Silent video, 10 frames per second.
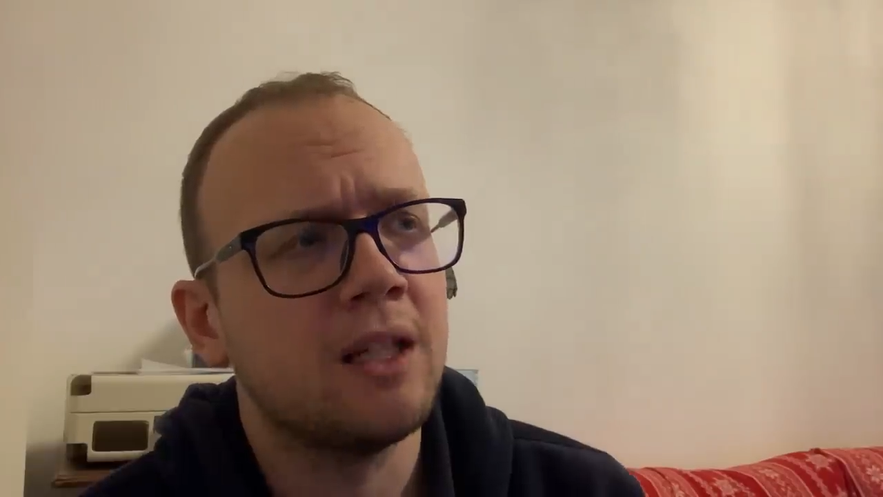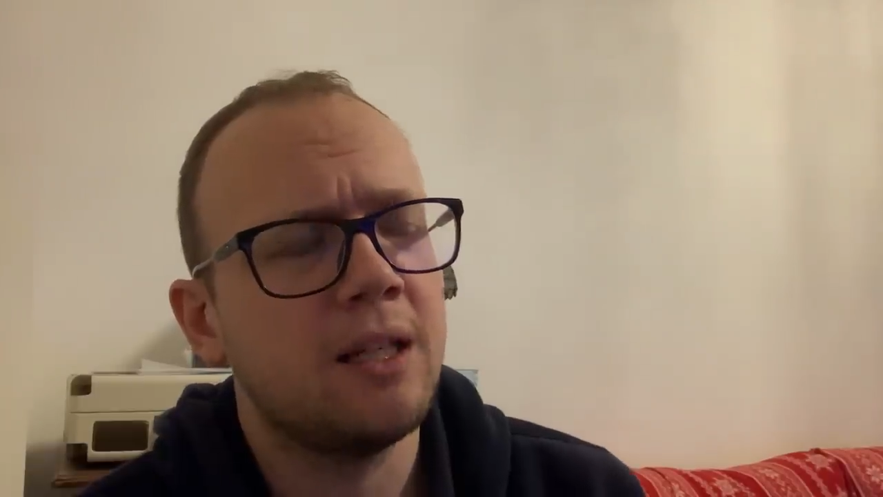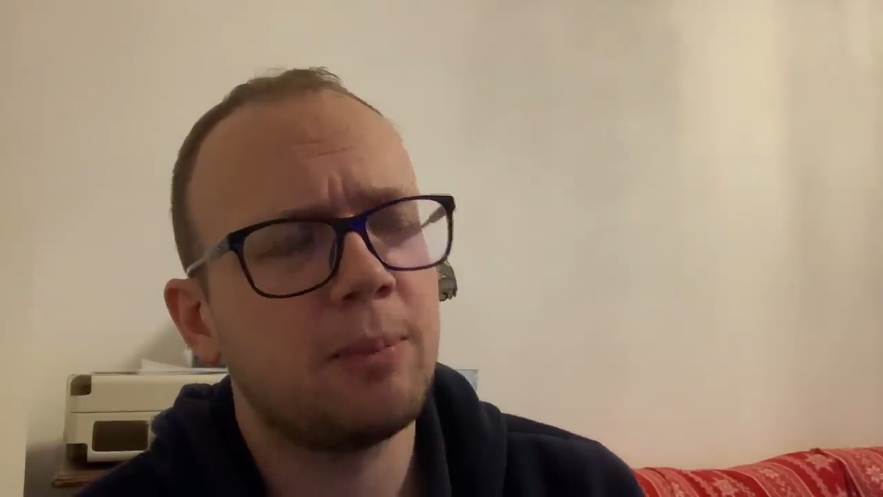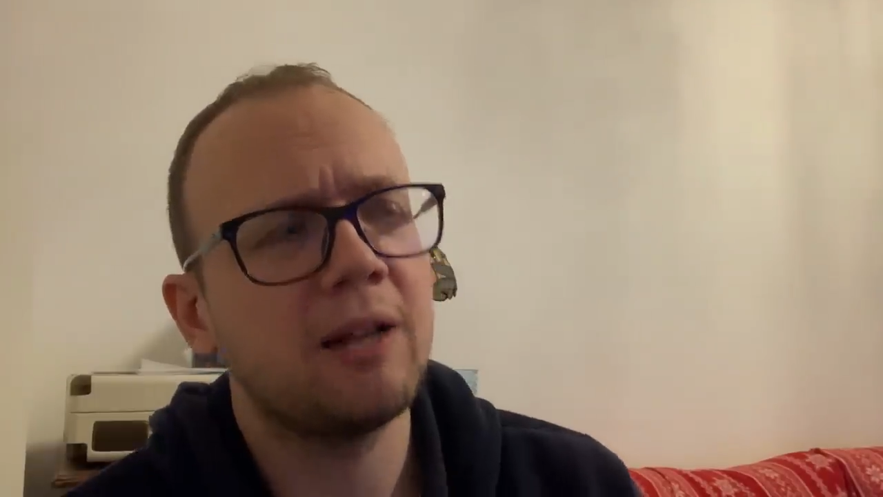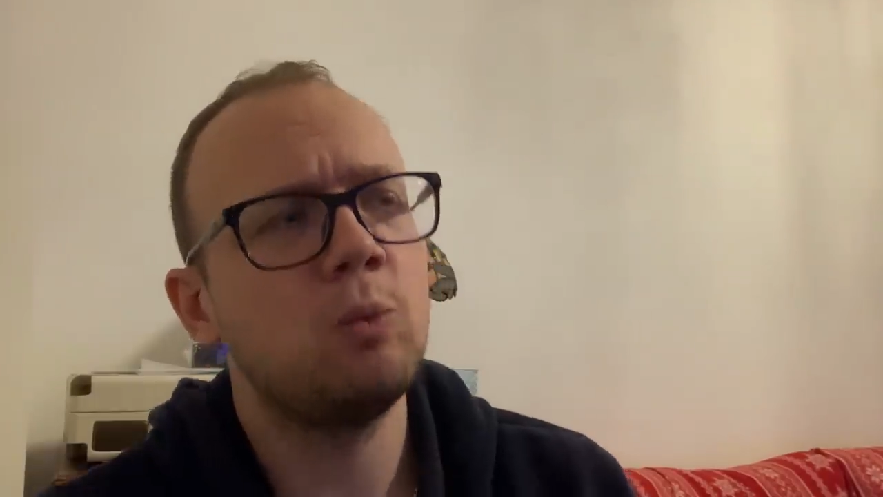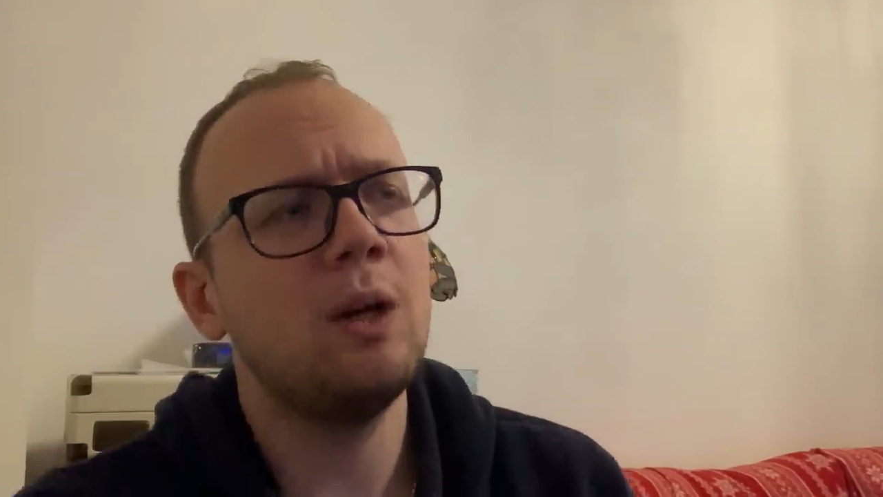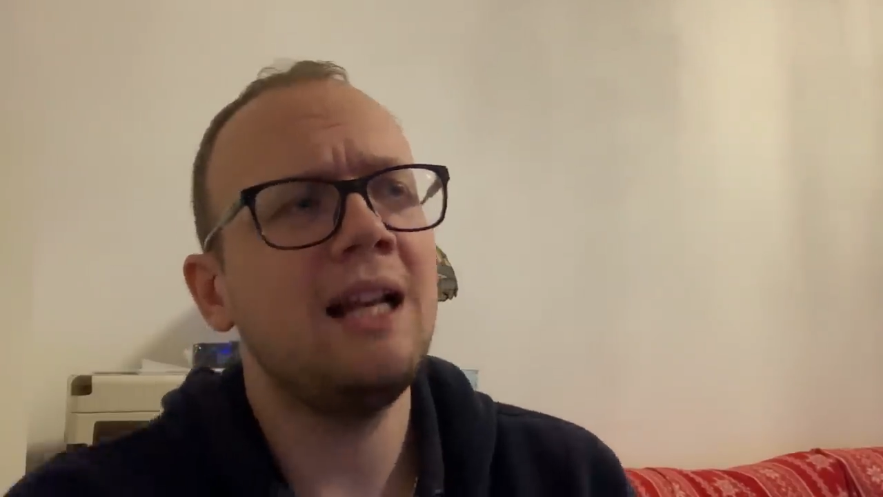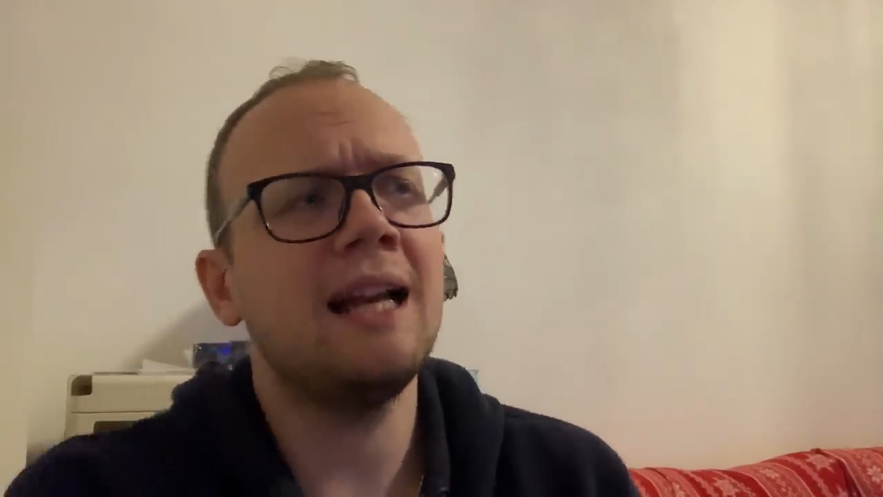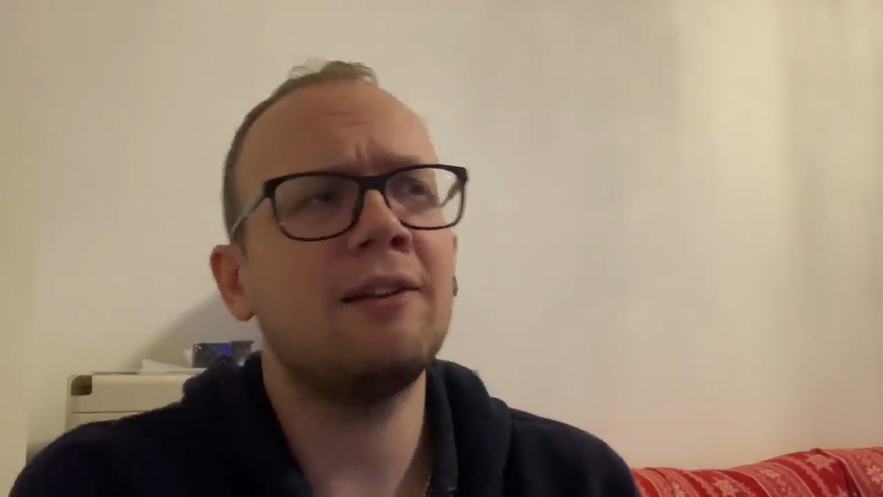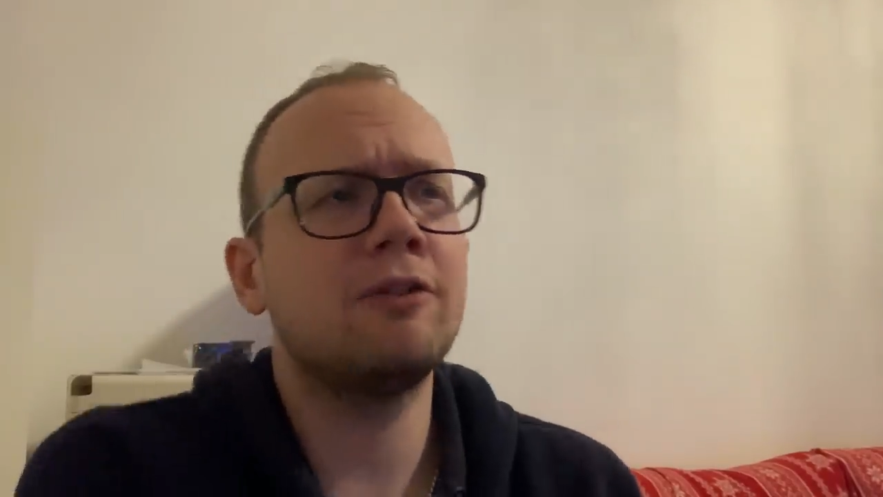He played
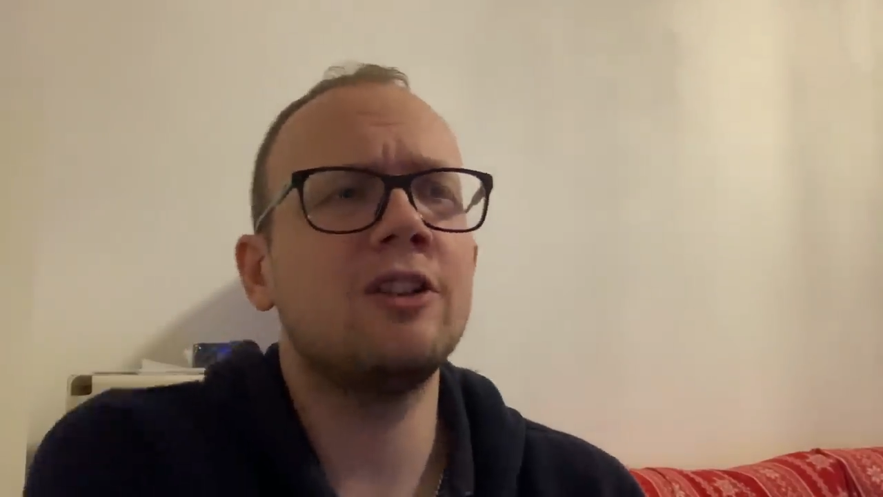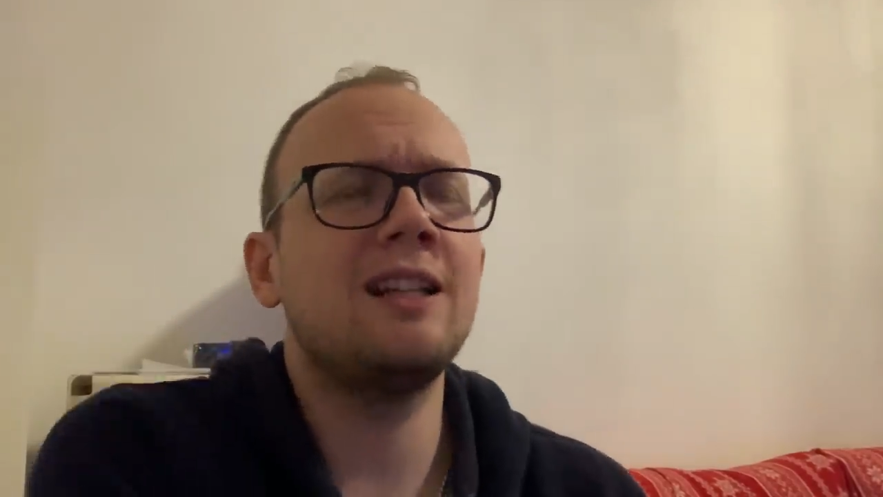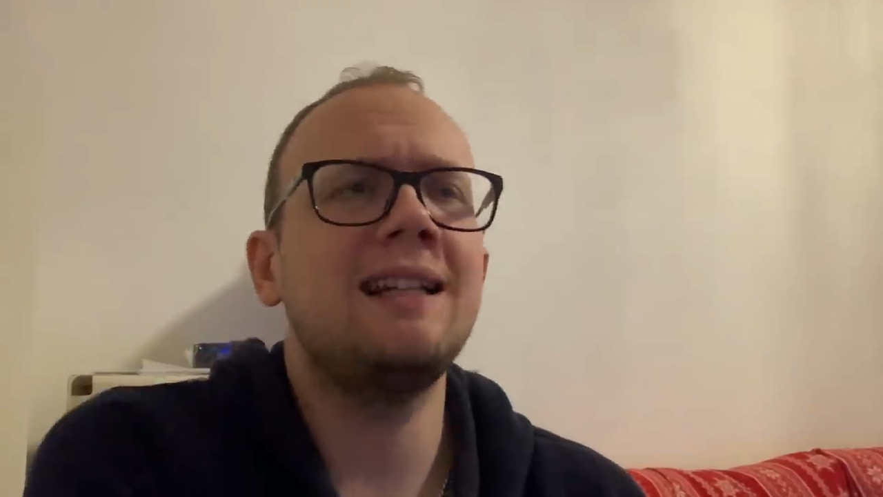Willian from the